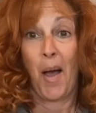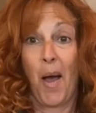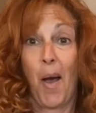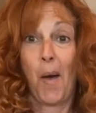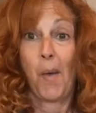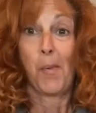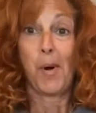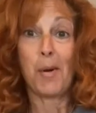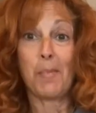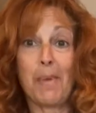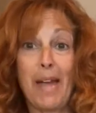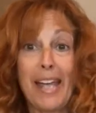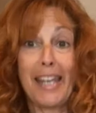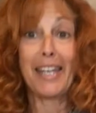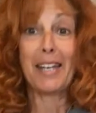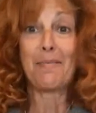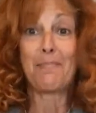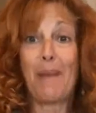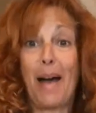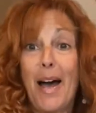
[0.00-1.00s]
We're
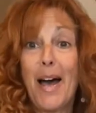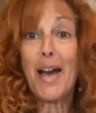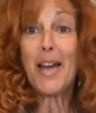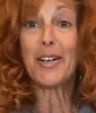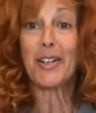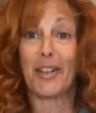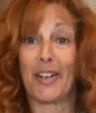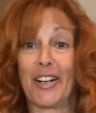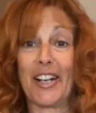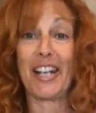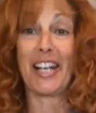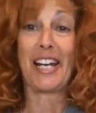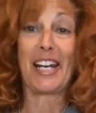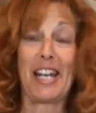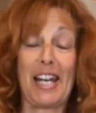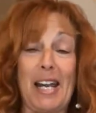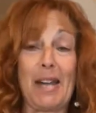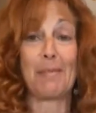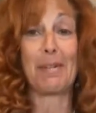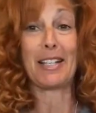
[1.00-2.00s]
making
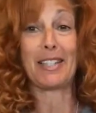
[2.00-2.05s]
buttercream.